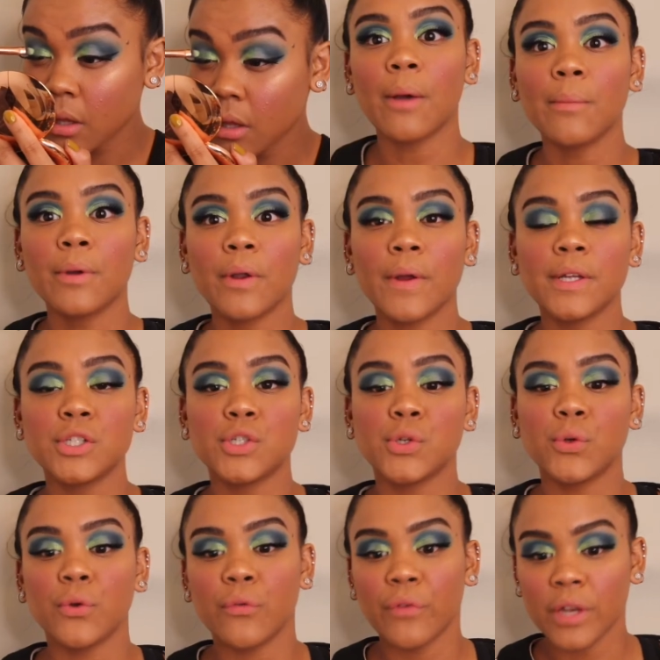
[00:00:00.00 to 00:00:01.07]
I'm going
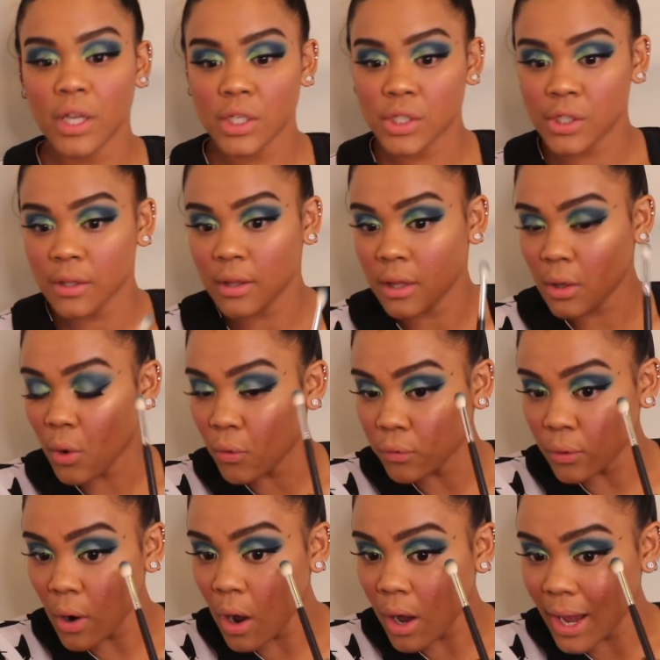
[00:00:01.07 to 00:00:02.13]
to finish the
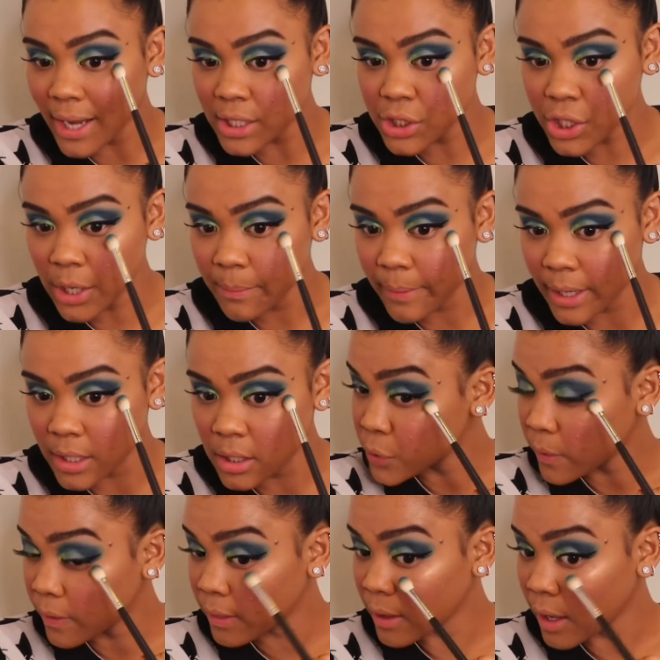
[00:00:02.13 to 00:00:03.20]
overall eye shape by
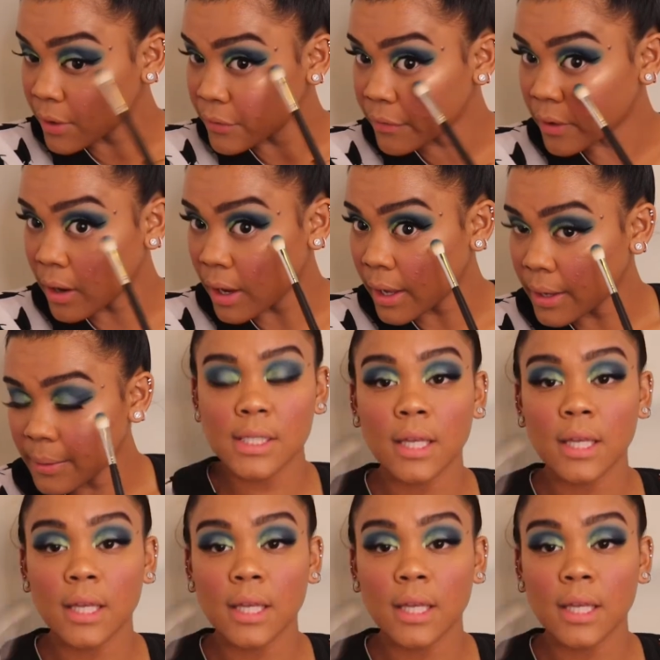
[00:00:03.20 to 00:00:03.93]
doing the under eye.